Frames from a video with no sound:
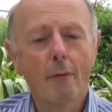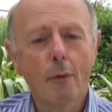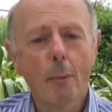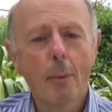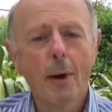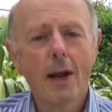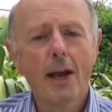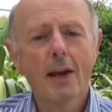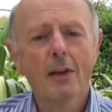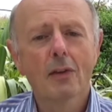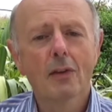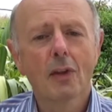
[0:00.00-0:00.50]
a
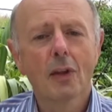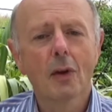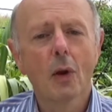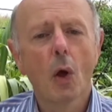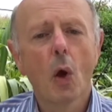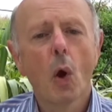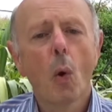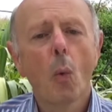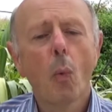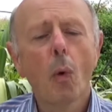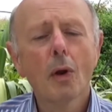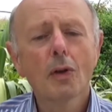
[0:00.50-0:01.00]
breath, and
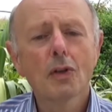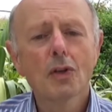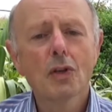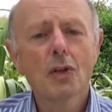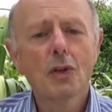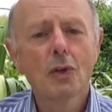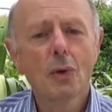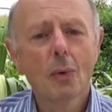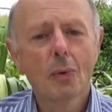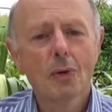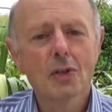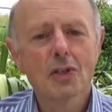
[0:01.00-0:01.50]
what do you
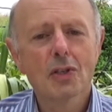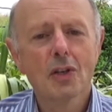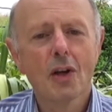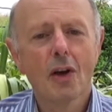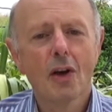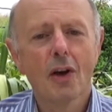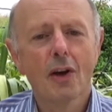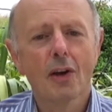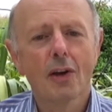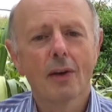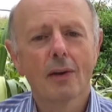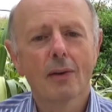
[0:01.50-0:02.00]
notice
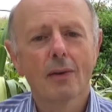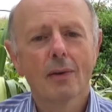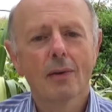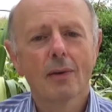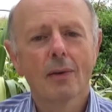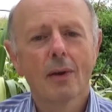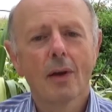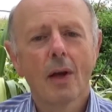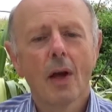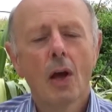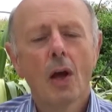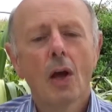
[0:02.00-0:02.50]
now?
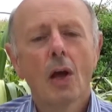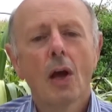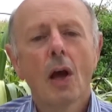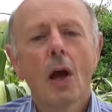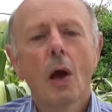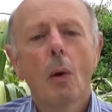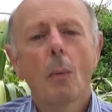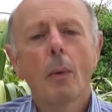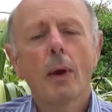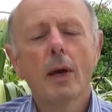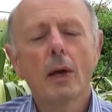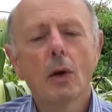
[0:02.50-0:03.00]

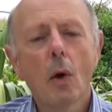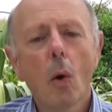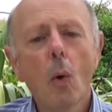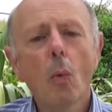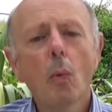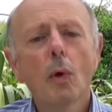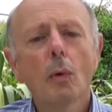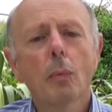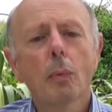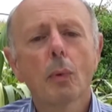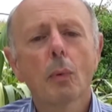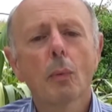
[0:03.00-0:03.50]
We go
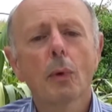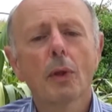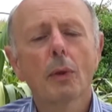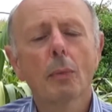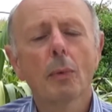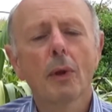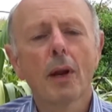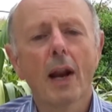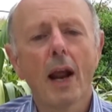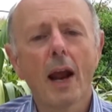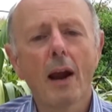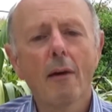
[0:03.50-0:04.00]
with
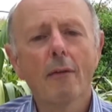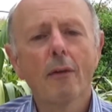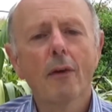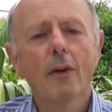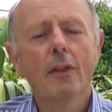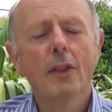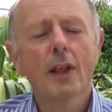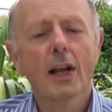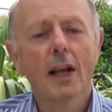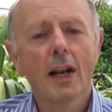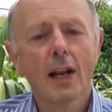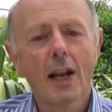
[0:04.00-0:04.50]
whatever
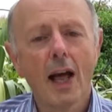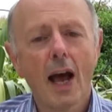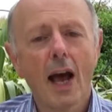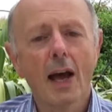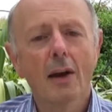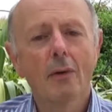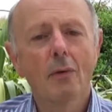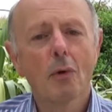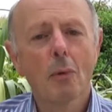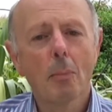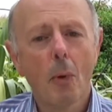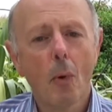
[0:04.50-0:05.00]
the client
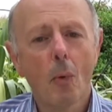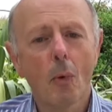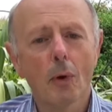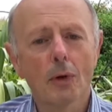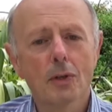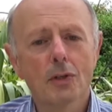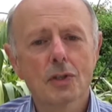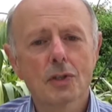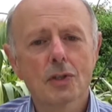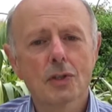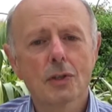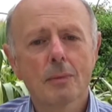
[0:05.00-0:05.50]

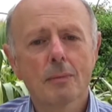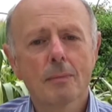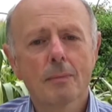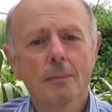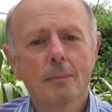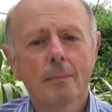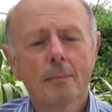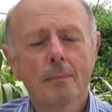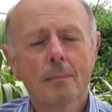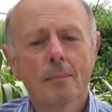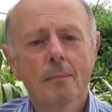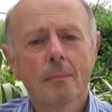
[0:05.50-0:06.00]
reports.
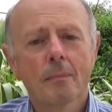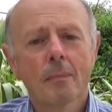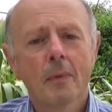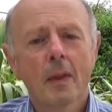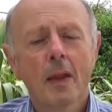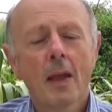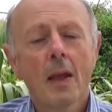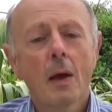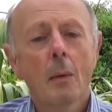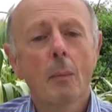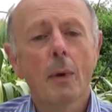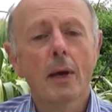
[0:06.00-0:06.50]

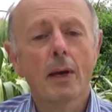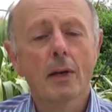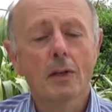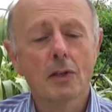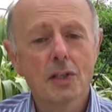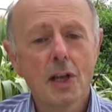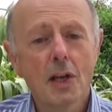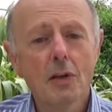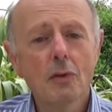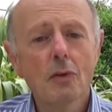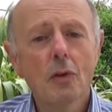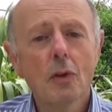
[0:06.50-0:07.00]
We
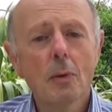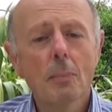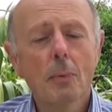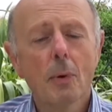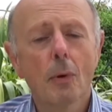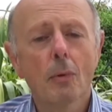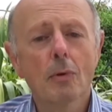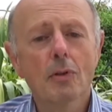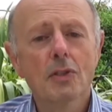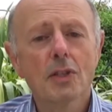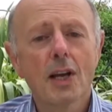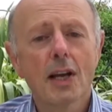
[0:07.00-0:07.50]
continue the
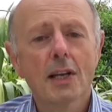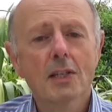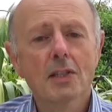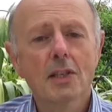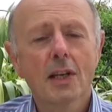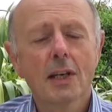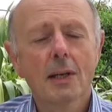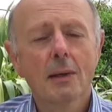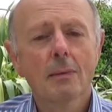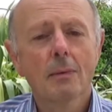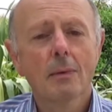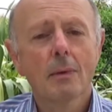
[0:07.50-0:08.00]

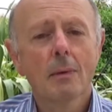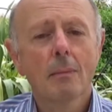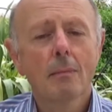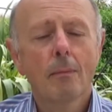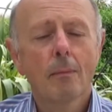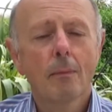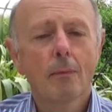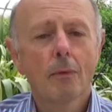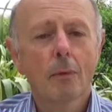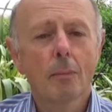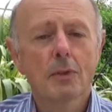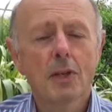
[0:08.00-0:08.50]
processing
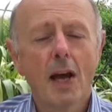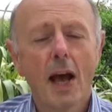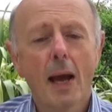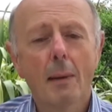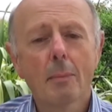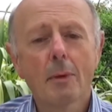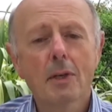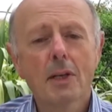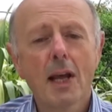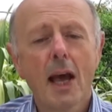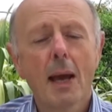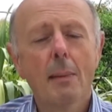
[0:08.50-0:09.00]
from time
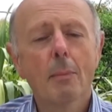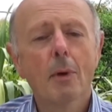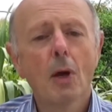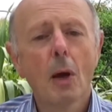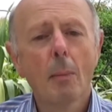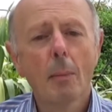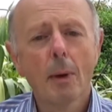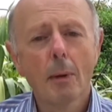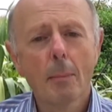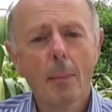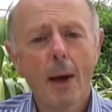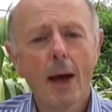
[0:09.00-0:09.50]
to time,
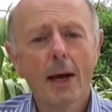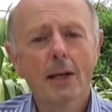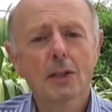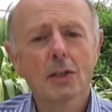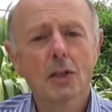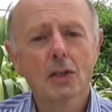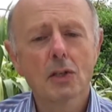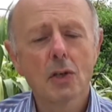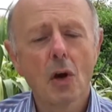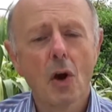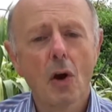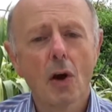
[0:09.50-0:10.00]
coming back to
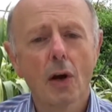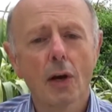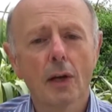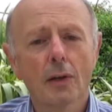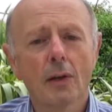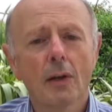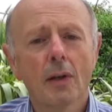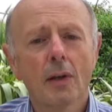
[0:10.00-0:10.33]
target.